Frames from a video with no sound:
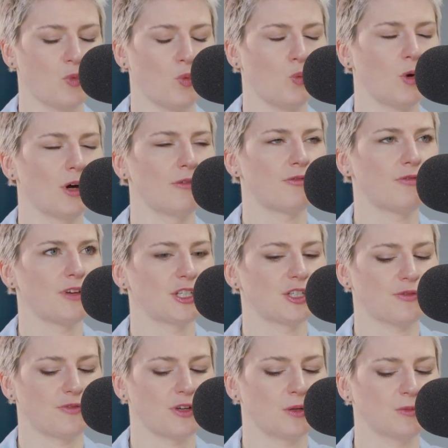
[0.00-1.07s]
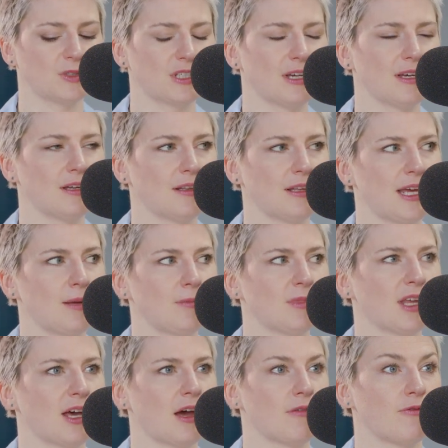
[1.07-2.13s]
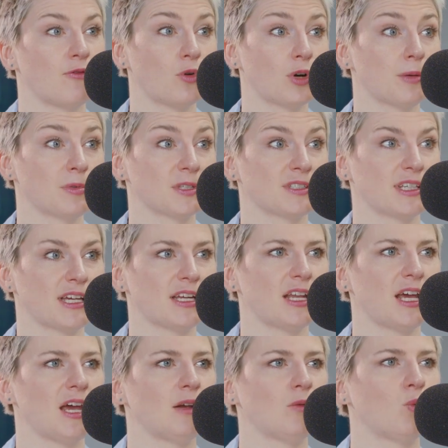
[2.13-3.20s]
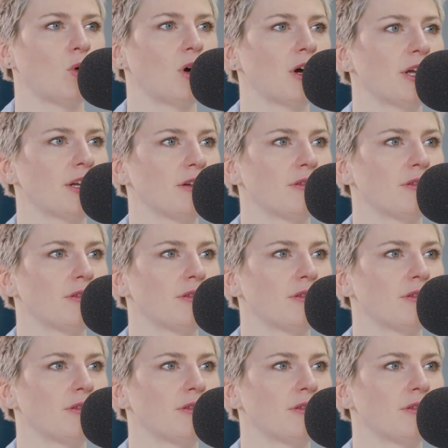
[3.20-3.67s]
what feature films can claim that 40% and what